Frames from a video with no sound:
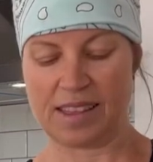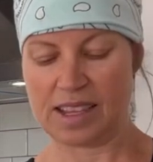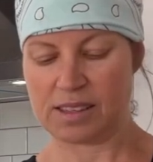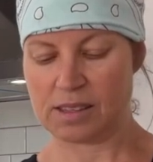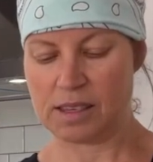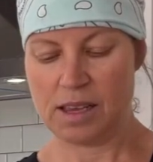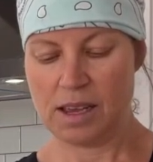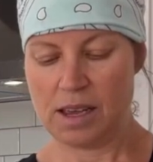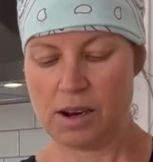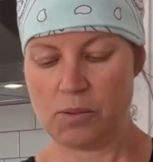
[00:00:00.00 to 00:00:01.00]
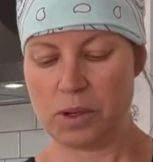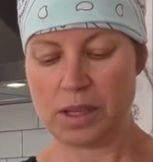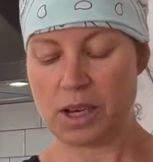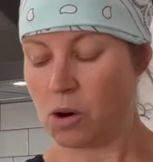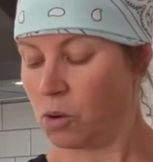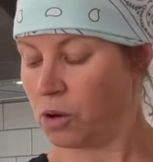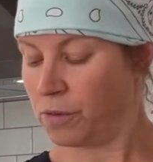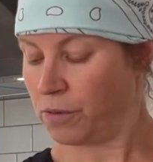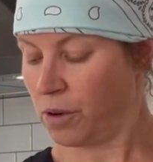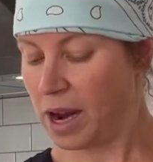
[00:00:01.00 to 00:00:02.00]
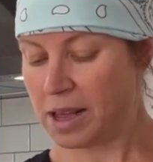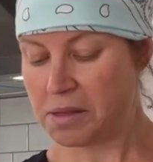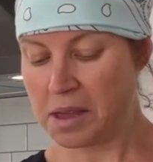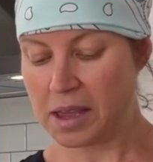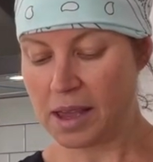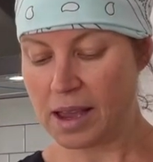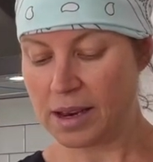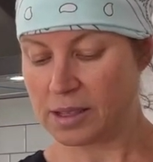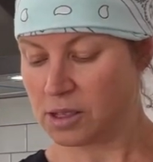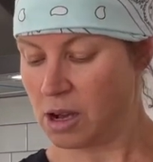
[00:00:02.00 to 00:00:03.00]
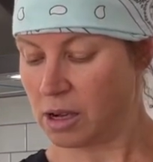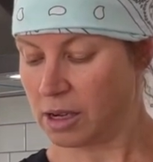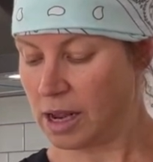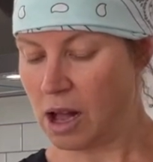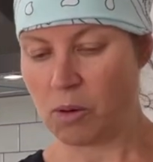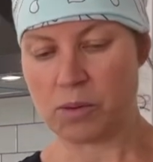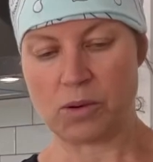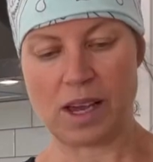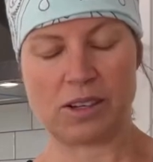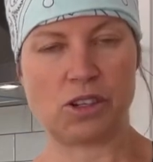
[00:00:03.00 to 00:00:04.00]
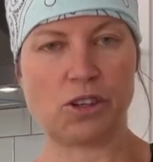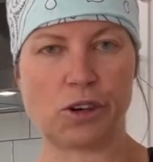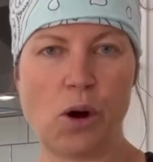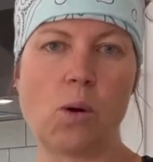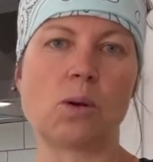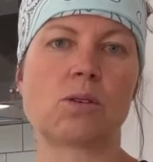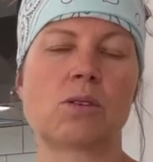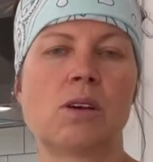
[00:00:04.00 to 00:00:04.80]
That's really no good for anything, and it's not going to help you get to your goals.